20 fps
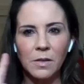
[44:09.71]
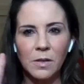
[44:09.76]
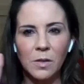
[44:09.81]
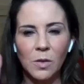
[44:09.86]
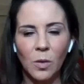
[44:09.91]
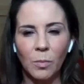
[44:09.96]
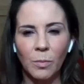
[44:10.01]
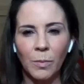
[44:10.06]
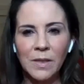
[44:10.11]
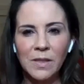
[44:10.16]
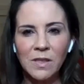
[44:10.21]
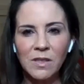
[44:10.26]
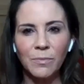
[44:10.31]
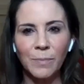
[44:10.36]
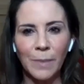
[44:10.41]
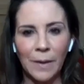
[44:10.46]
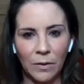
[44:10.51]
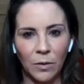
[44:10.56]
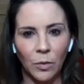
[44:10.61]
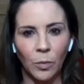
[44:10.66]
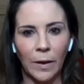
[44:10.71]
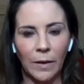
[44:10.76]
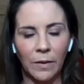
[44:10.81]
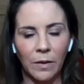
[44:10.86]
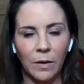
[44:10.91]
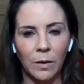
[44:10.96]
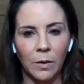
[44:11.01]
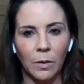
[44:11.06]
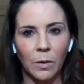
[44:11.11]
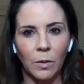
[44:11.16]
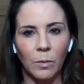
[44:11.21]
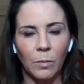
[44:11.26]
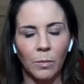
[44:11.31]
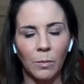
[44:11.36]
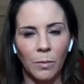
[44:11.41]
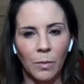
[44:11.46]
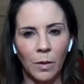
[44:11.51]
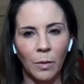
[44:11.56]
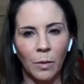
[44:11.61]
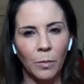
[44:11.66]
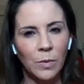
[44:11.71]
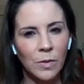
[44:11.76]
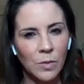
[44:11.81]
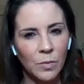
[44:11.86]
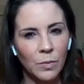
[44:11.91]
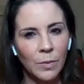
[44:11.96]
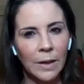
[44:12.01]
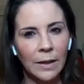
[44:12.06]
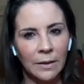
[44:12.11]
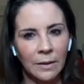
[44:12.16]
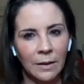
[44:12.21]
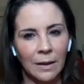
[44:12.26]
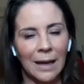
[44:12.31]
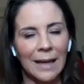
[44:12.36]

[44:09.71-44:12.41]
So it must have been the way that it was written.